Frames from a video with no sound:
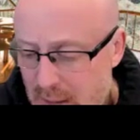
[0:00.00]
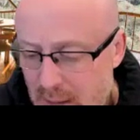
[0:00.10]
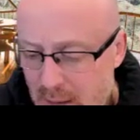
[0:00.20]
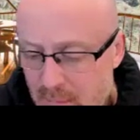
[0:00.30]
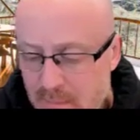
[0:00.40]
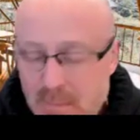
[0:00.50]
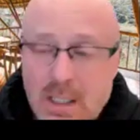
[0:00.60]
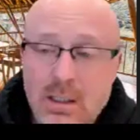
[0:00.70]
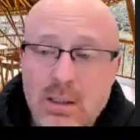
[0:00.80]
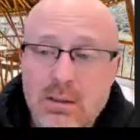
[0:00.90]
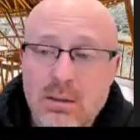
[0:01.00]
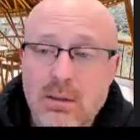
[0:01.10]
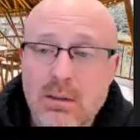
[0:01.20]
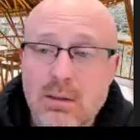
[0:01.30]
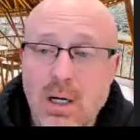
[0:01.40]

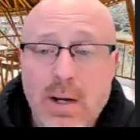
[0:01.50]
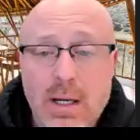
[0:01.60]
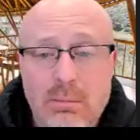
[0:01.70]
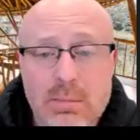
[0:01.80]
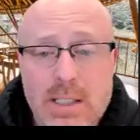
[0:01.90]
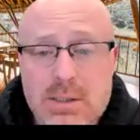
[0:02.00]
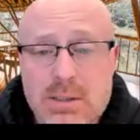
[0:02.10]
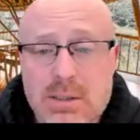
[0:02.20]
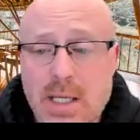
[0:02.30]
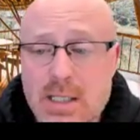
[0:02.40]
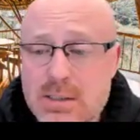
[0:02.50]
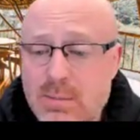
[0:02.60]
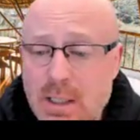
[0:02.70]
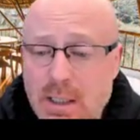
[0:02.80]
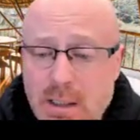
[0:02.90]
All right, that's
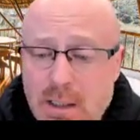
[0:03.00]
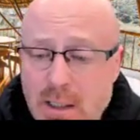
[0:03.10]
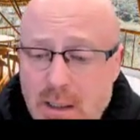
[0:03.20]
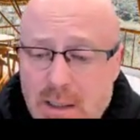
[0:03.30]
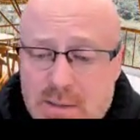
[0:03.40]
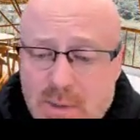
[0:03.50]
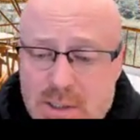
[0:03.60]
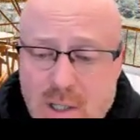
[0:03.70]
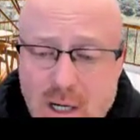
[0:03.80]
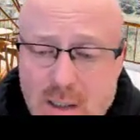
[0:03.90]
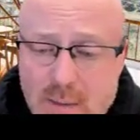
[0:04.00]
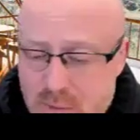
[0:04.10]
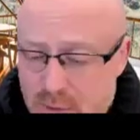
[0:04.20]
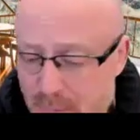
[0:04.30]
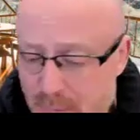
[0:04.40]
my talk about the